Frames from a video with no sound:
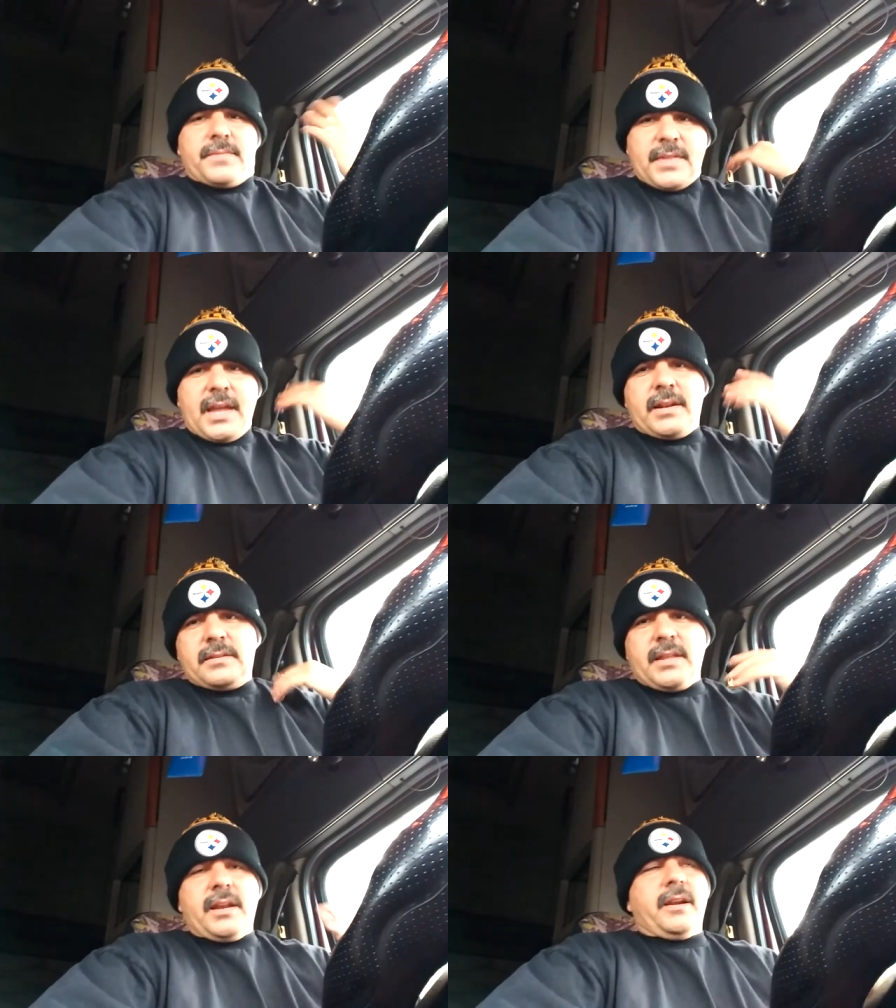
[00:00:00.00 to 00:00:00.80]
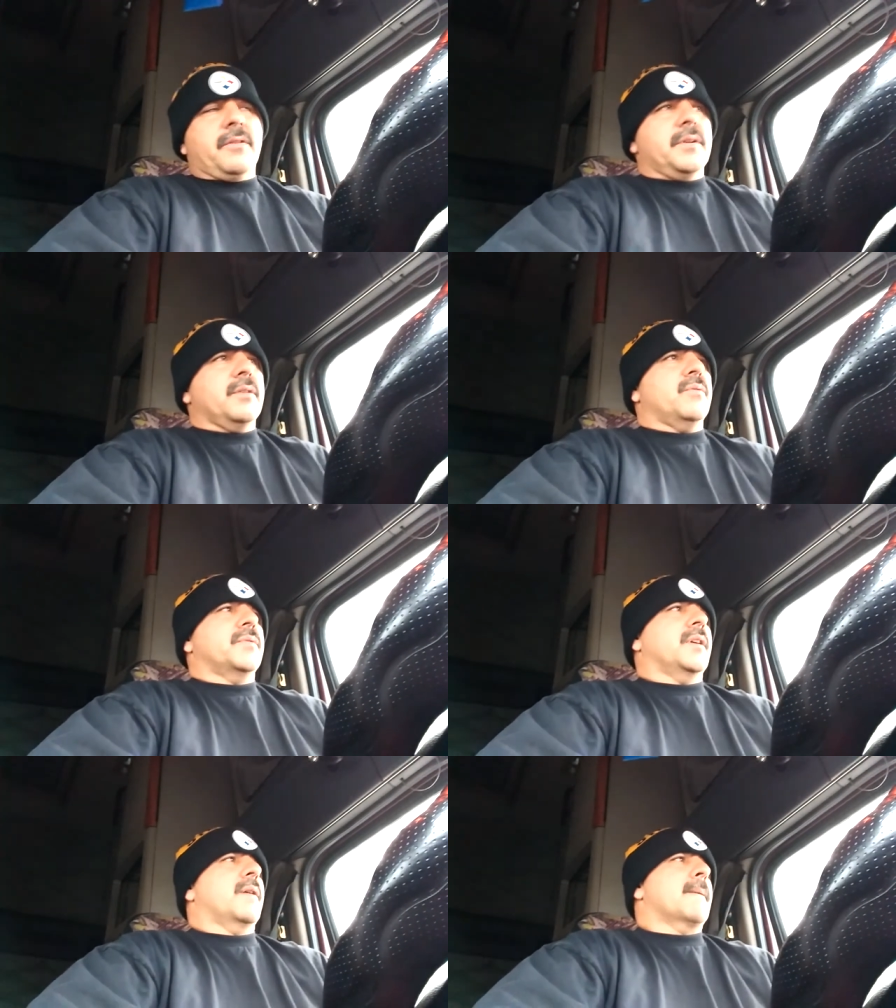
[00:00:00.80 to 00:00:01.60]
that area
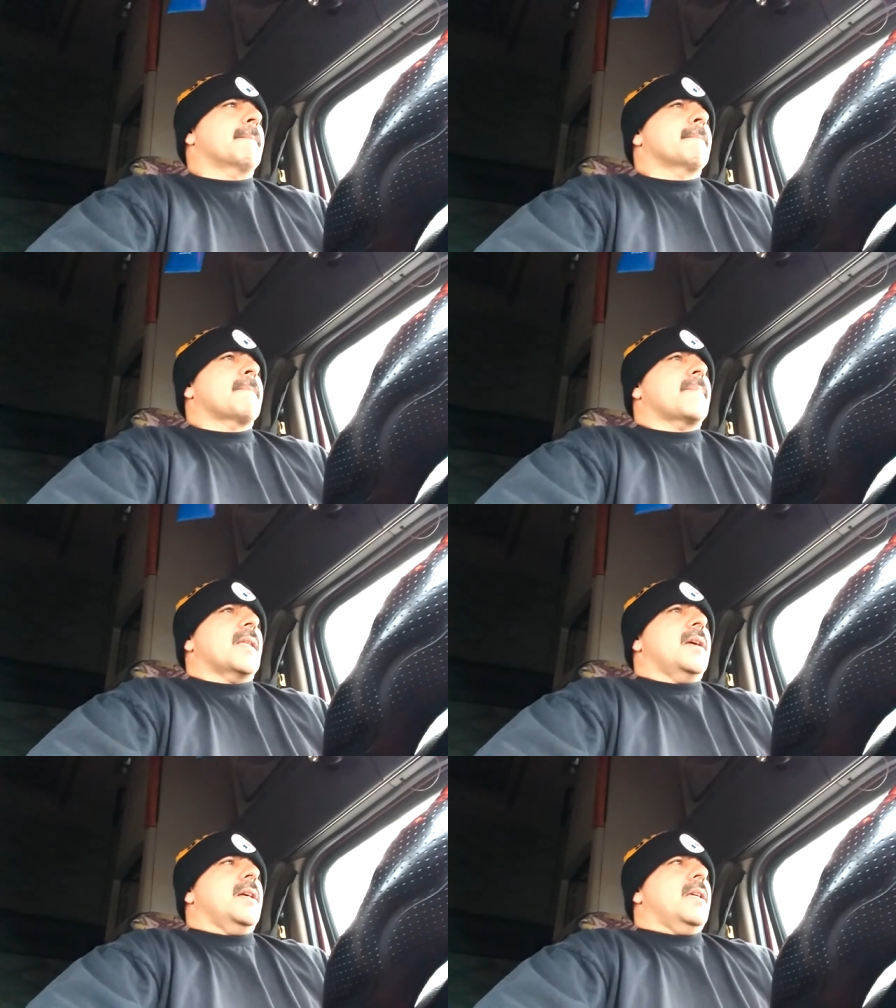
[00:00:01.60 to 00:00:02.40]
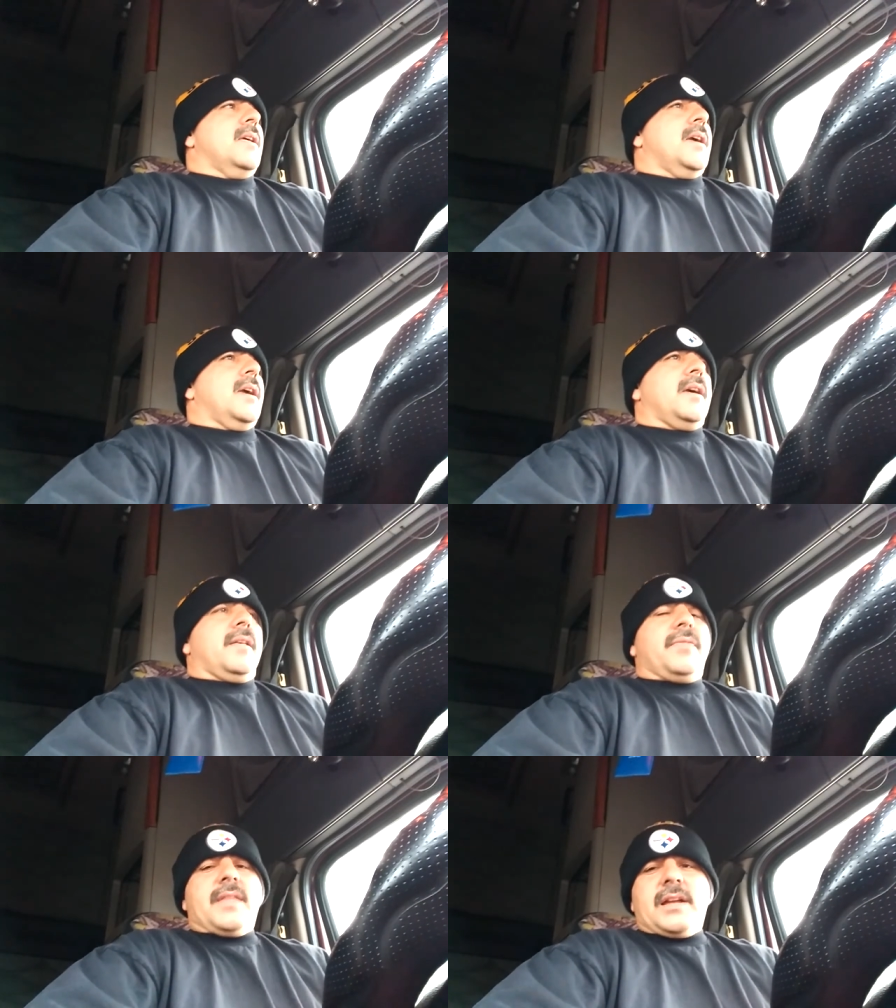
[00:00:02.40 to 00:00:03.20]
over there,
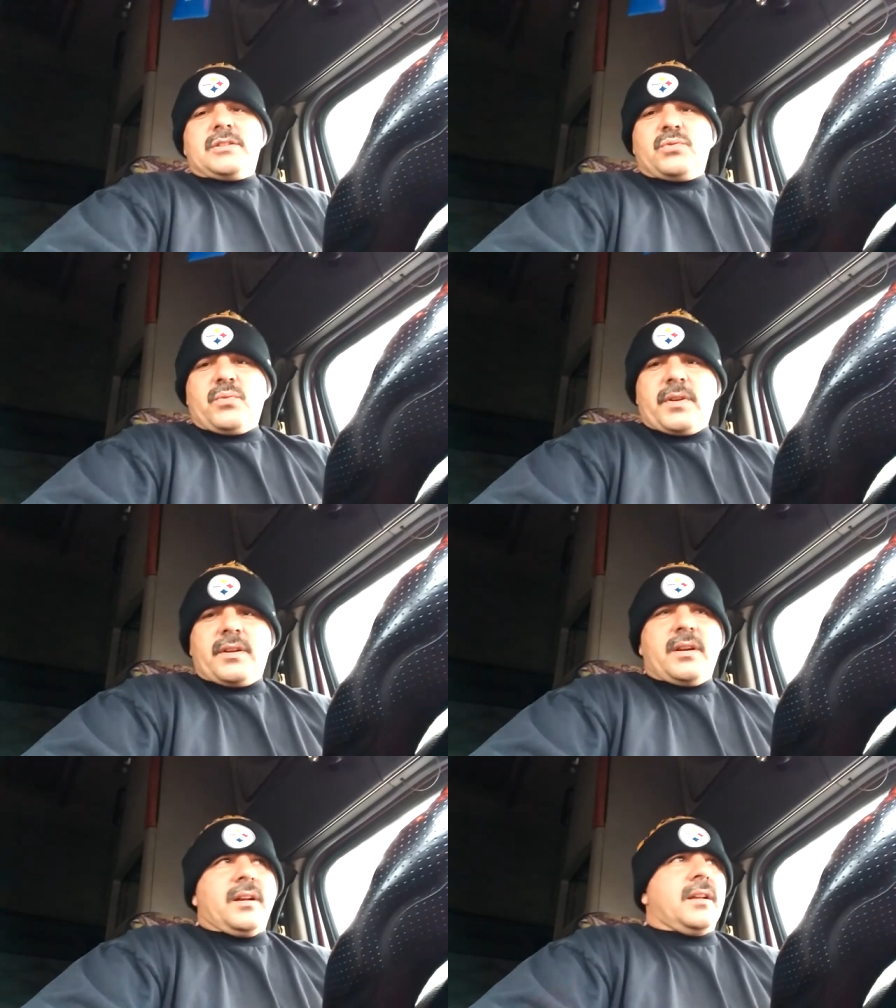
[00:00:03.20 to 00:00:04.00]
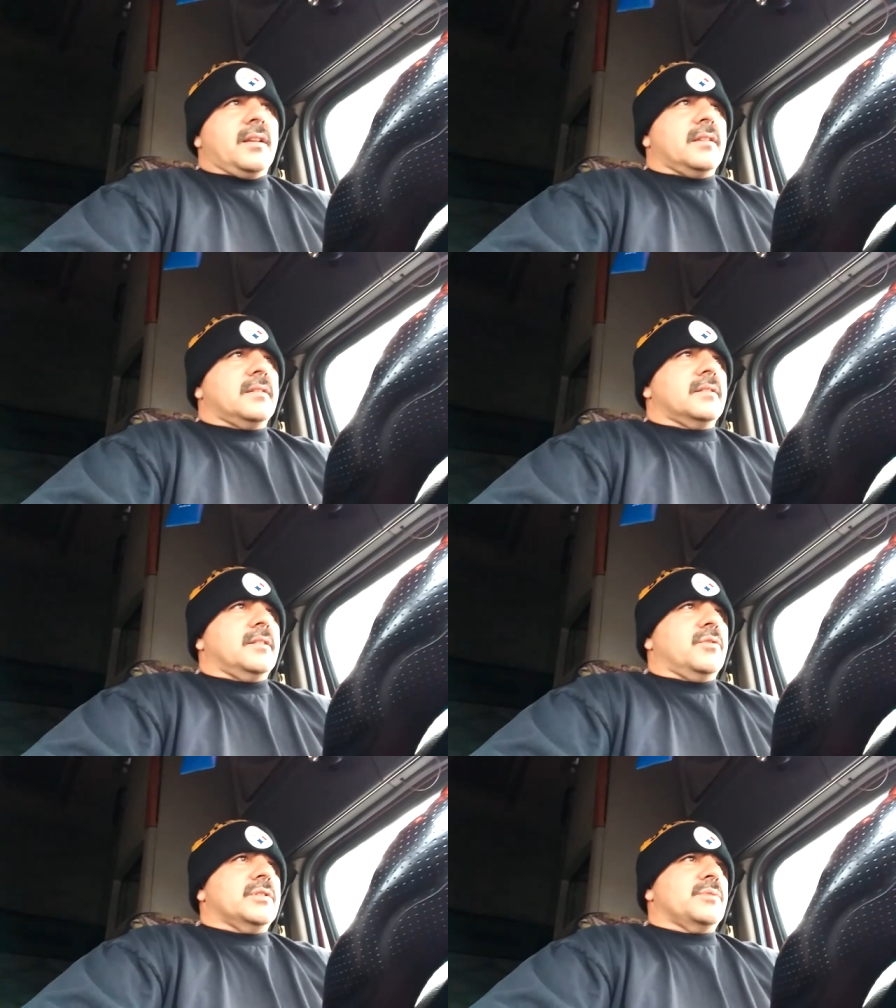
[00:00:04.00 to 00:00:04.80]
and that's where
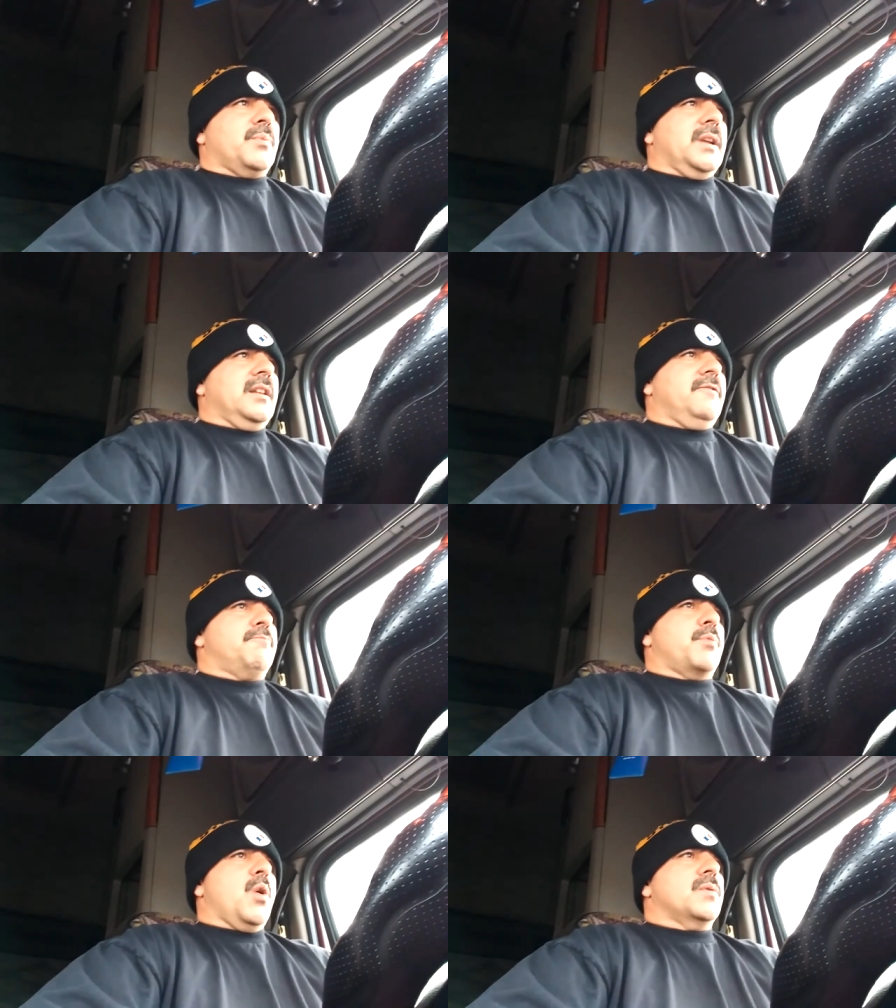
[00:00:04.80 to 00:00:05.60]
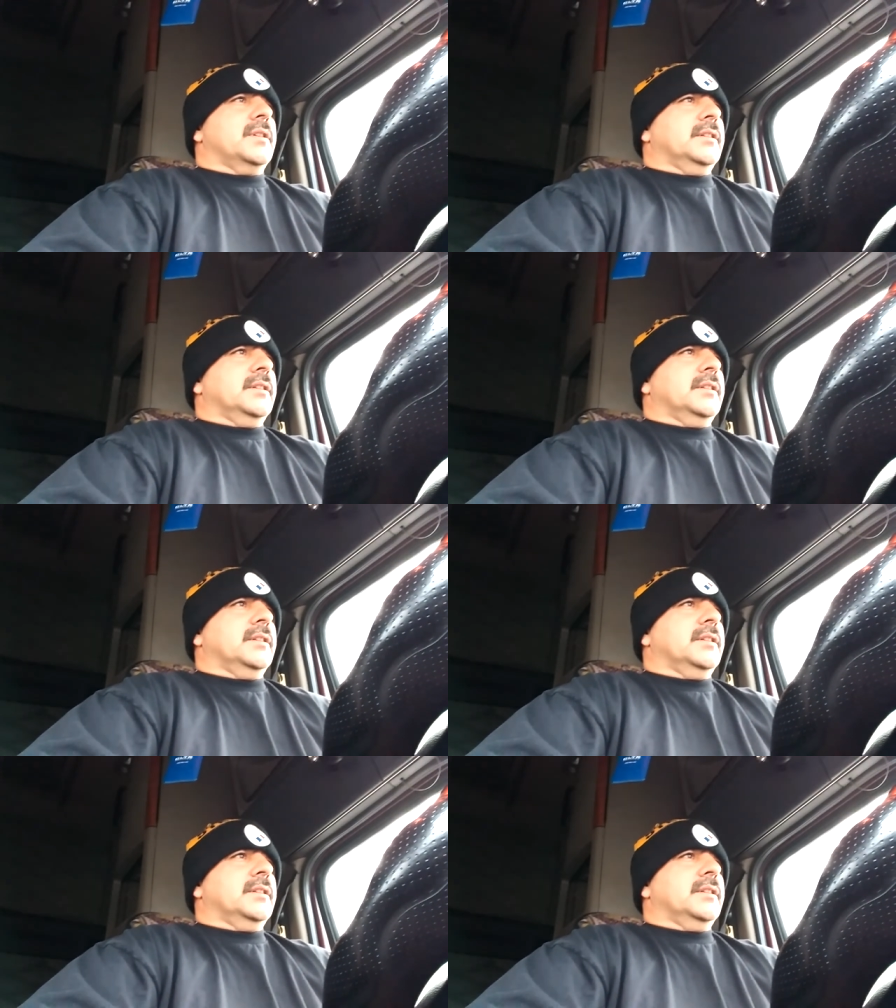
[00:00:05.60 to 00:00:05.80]
the spring leaf broke.